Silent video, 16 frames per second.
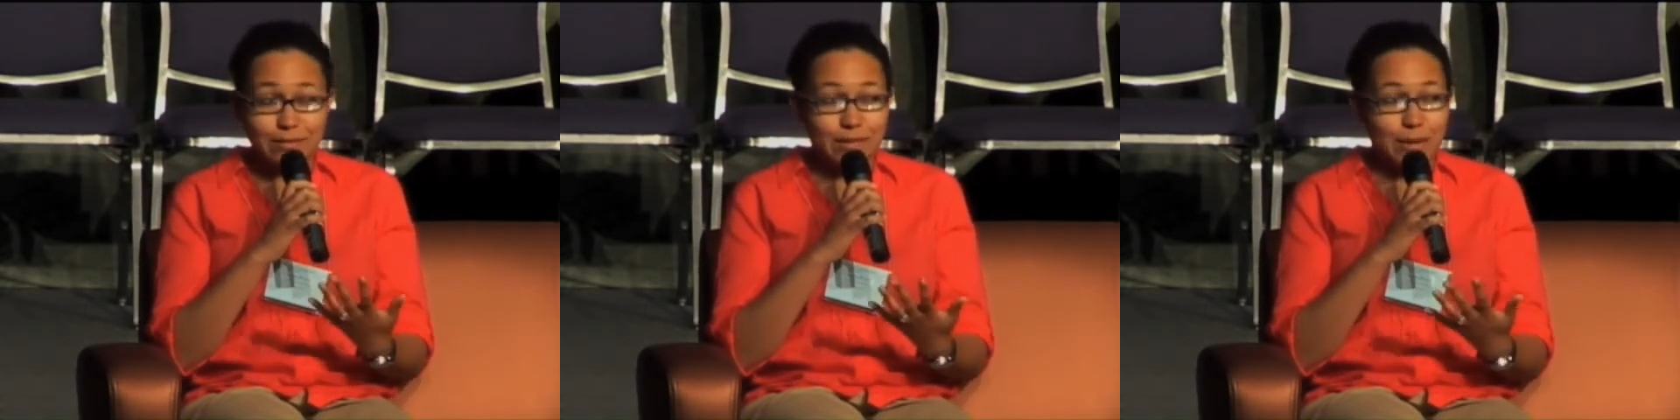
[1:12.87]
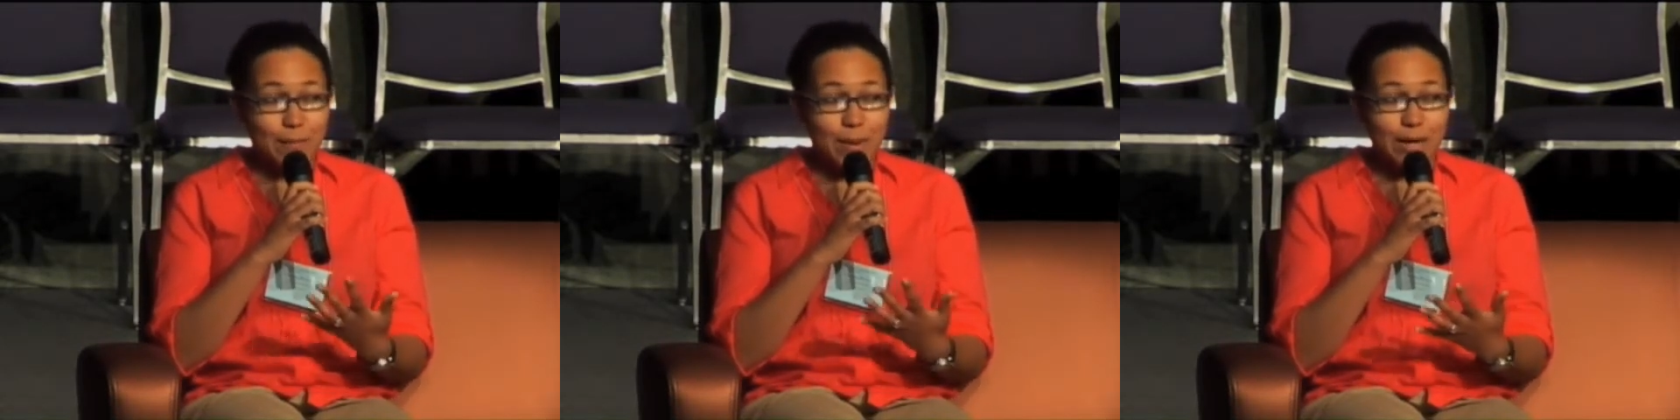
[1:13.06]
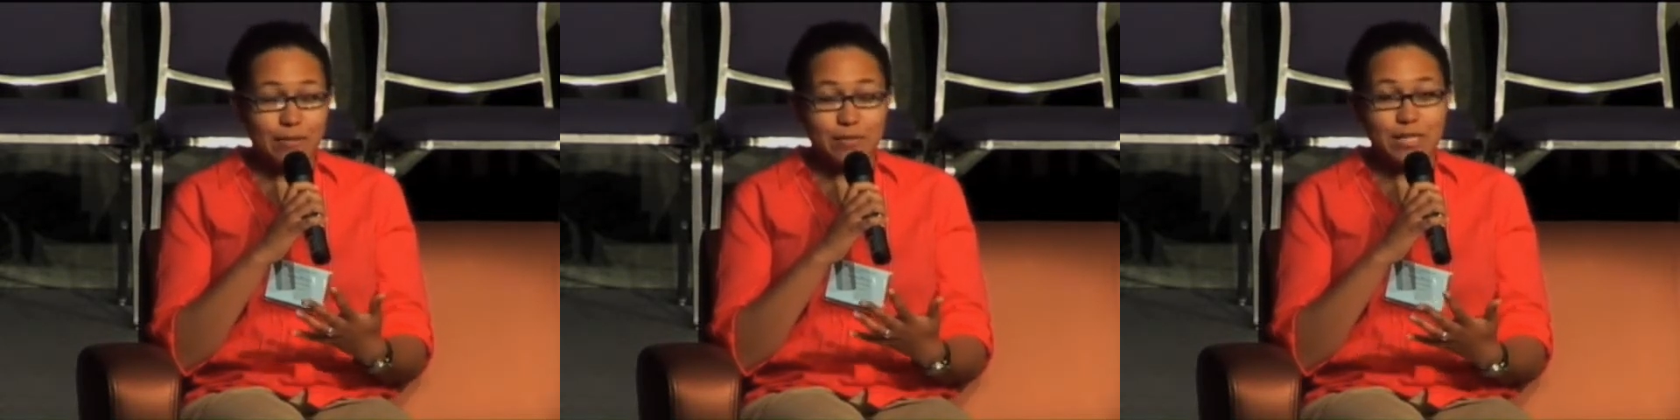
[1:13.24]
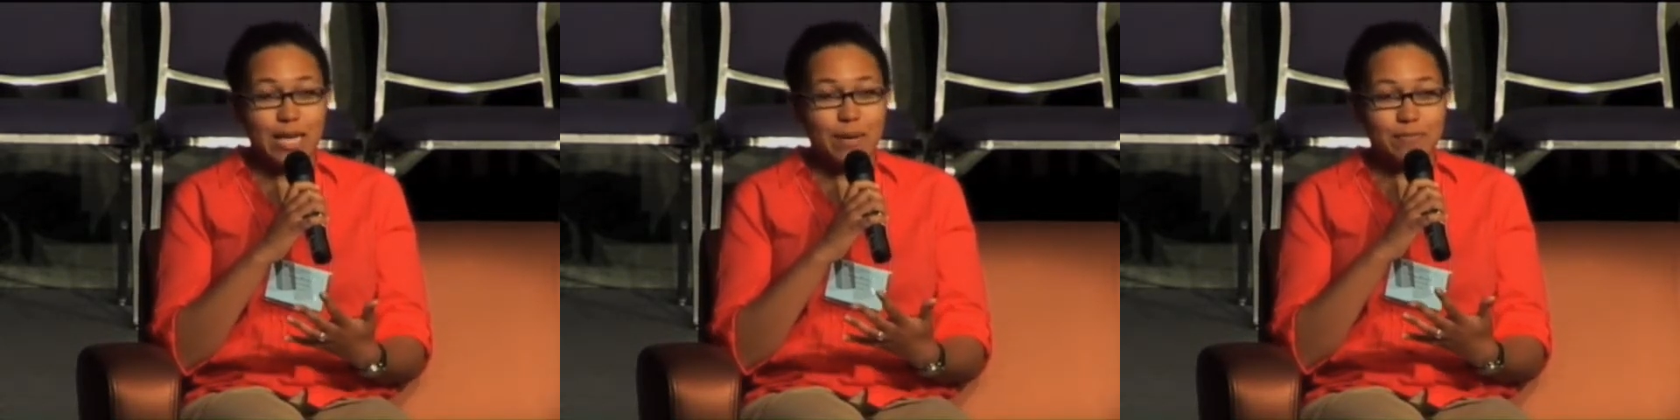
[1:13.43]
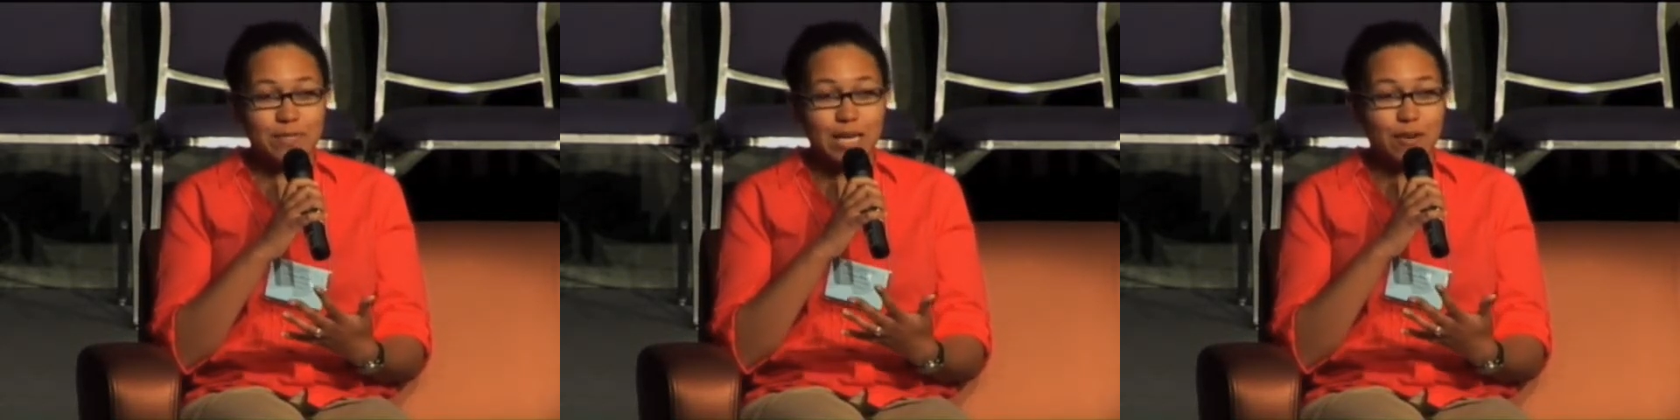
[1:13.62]
the amount of
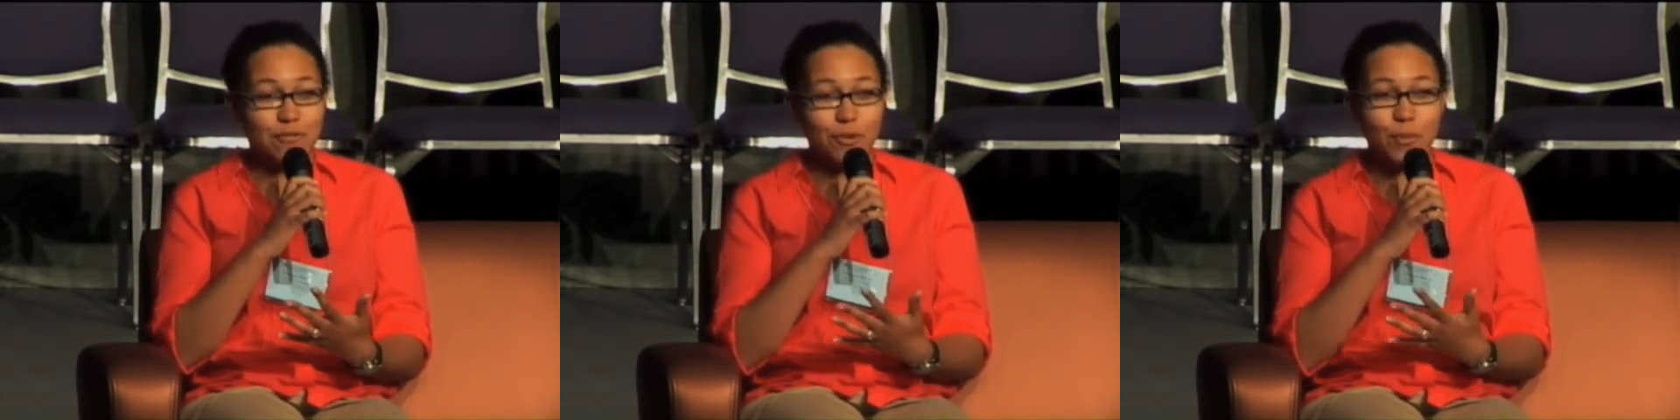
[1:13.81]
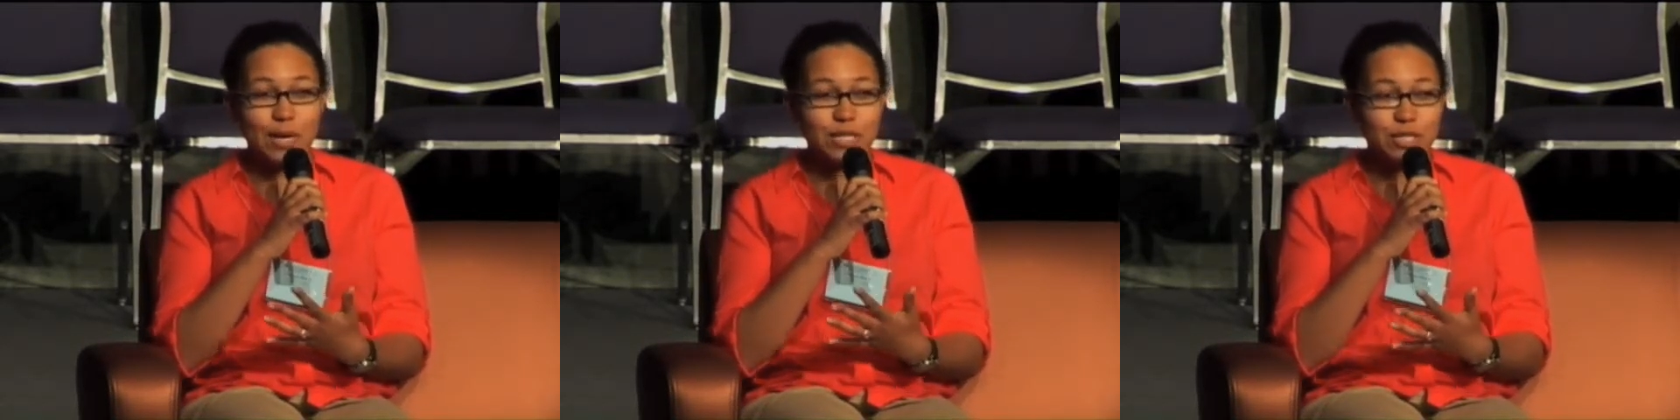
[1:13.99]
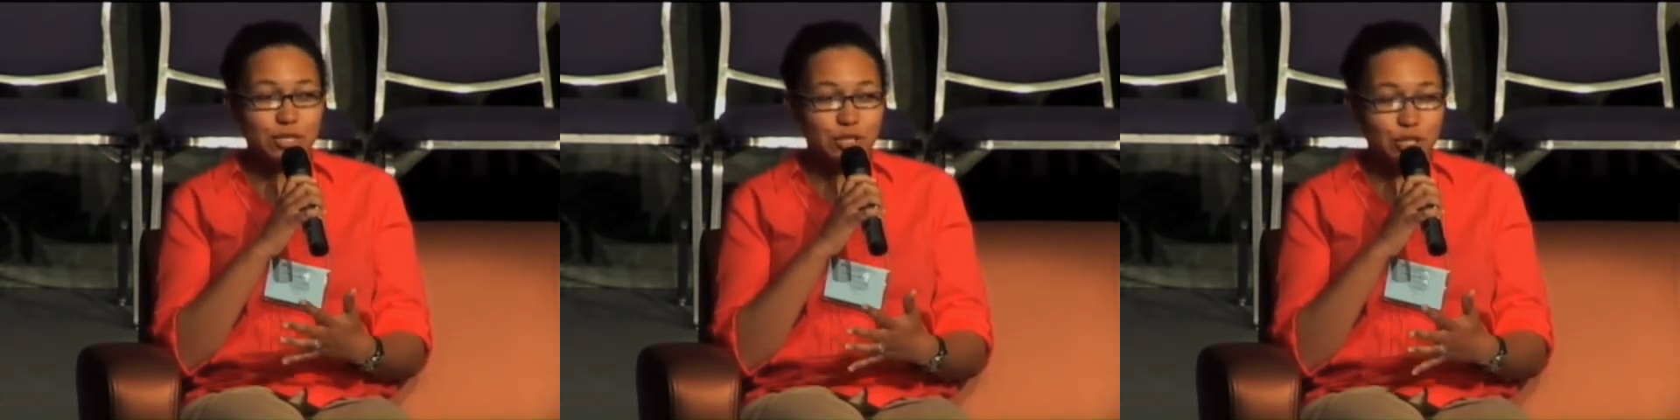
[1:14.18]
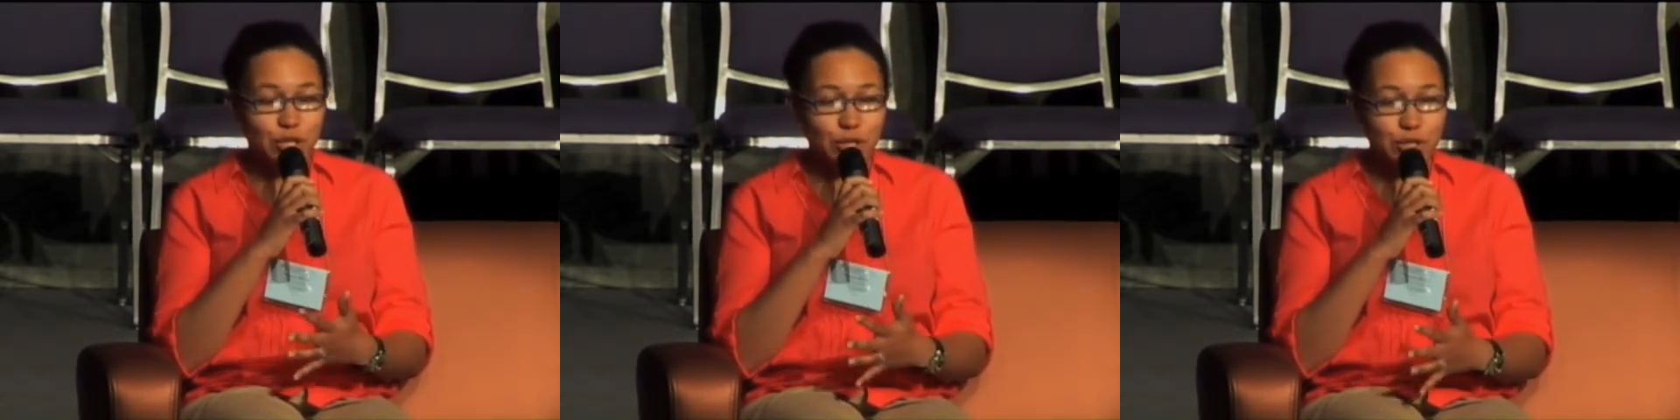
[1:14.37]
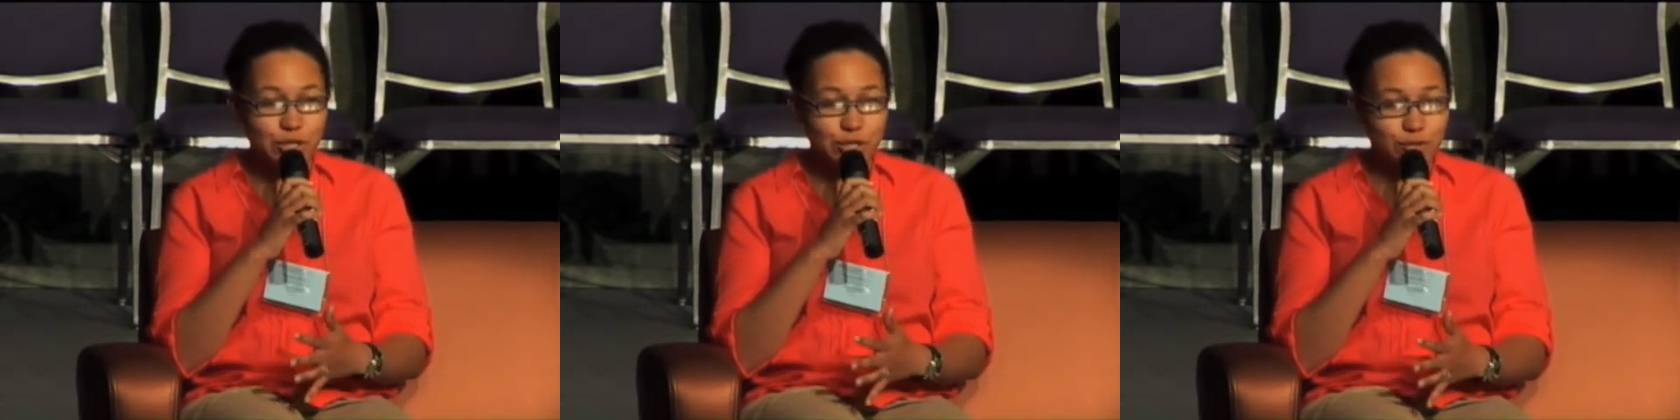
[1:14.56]
times I ever went to
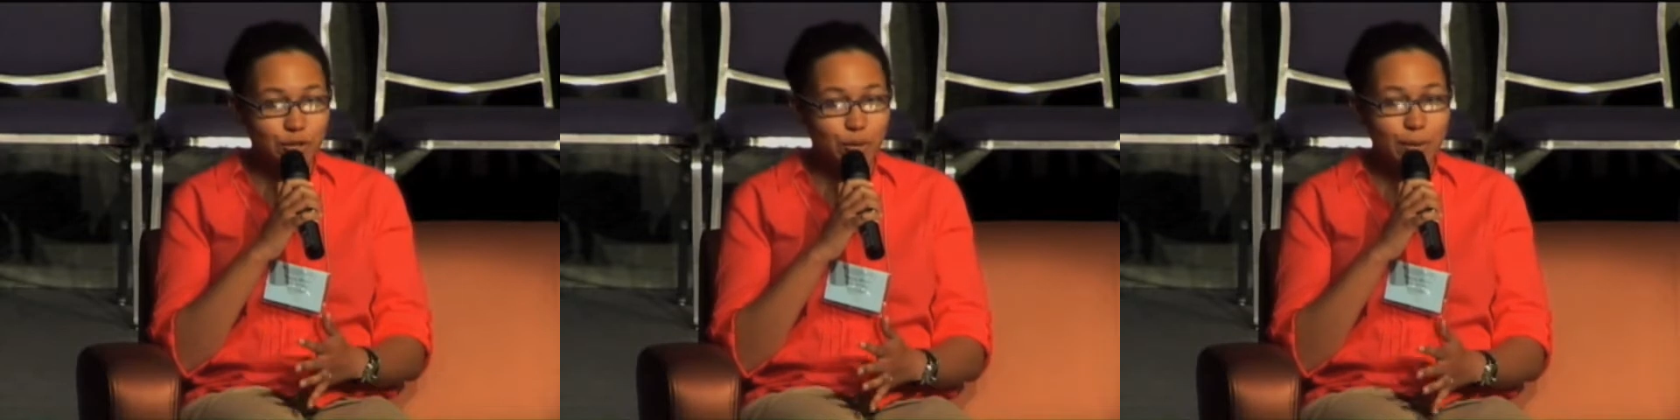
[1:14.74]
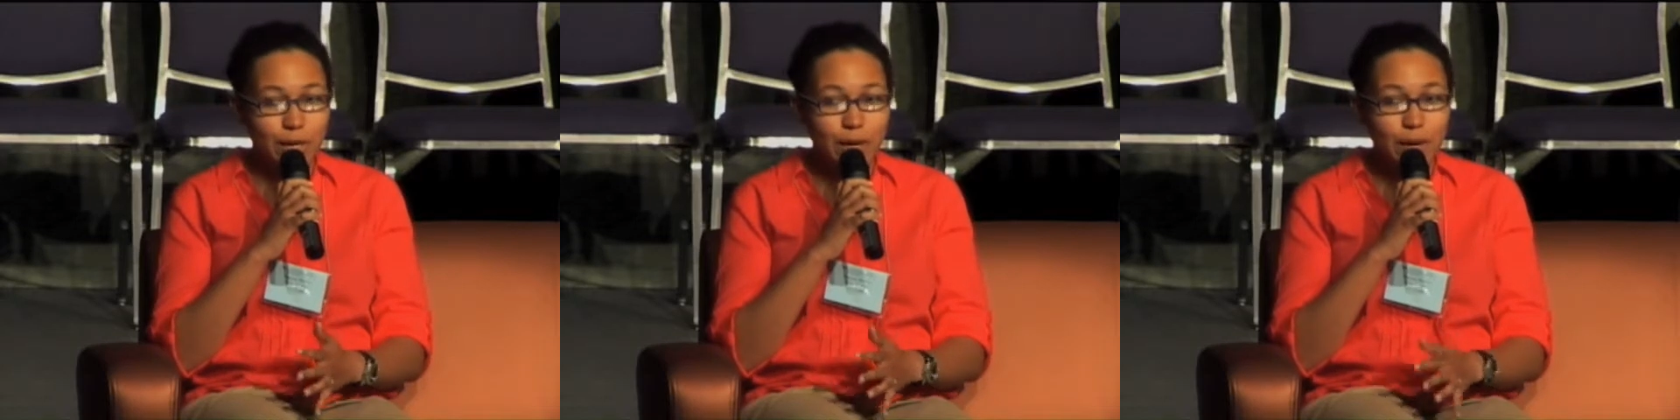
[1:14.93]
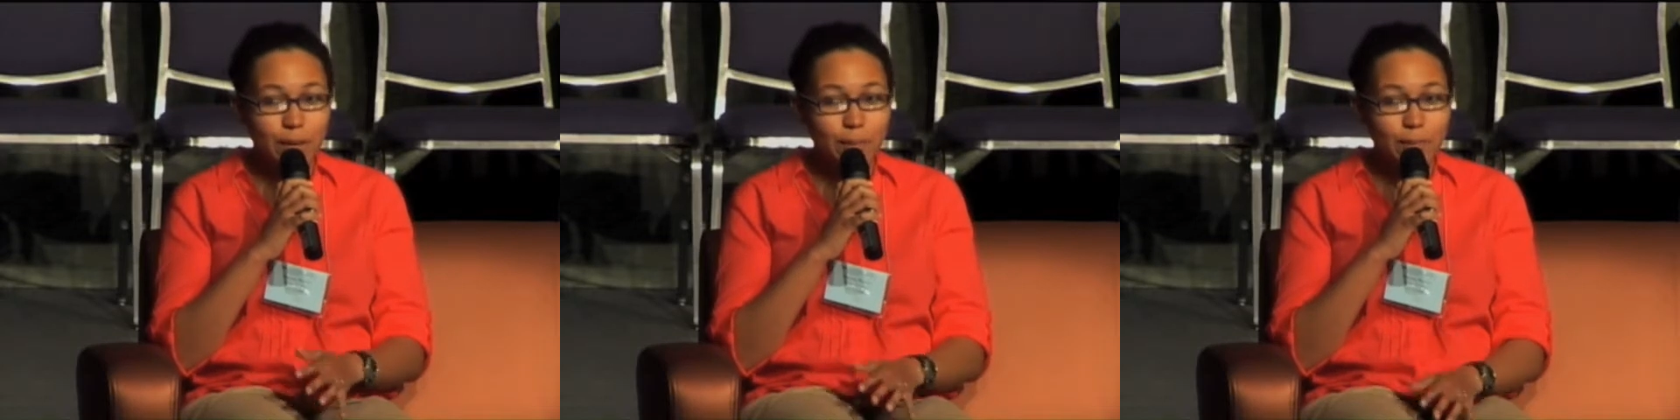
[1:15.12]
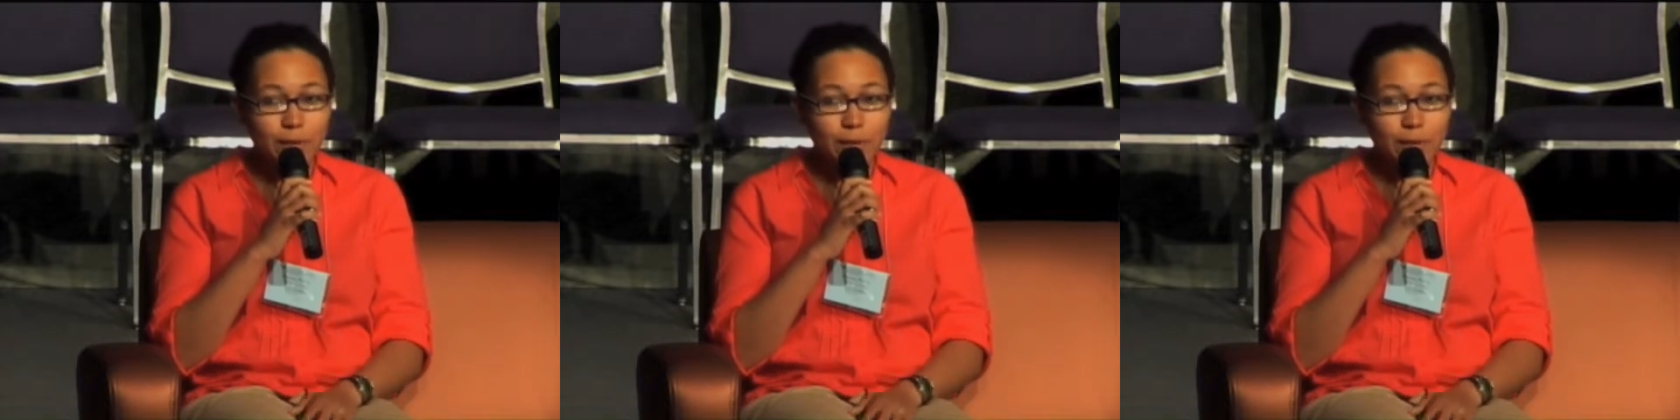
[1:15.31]
church growing up.